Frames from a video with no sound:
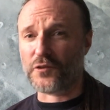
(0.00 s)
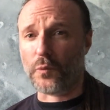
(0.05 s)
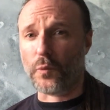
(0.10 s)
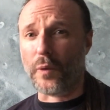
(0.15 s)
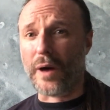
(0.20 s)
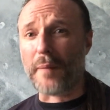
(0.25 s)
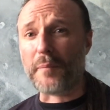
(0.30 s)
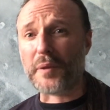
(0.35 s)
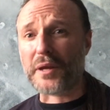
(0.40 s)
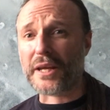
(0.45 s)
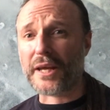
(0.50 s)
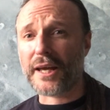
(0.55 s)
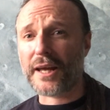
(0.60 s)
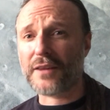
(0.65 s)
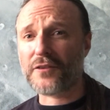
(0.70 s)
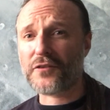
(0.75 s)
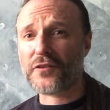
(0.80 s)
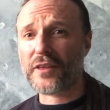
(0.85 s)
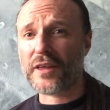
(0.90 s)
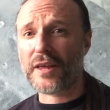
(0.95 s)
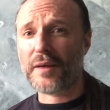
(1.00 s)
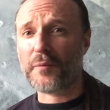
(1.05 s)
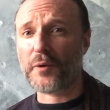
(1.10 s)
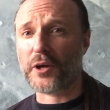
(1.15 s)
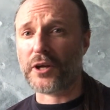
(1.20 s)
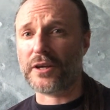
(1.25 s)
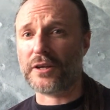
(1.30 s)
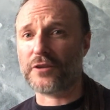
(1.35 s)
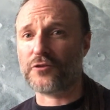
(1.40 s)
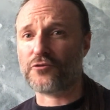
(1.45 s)
weapon against them? Are
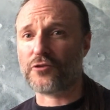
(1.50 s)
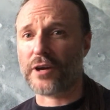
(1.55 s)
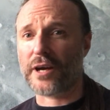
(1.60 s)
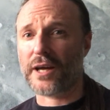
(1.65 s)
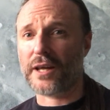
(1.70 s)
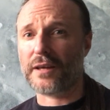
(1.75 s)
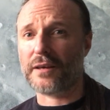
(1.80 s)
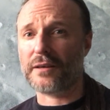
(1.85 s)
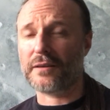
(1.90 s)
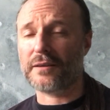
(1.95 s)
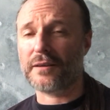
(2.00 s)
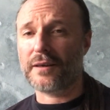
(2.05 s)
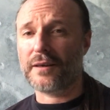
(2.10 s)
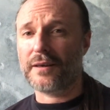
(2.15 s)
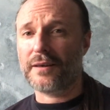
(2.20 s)
you going to try to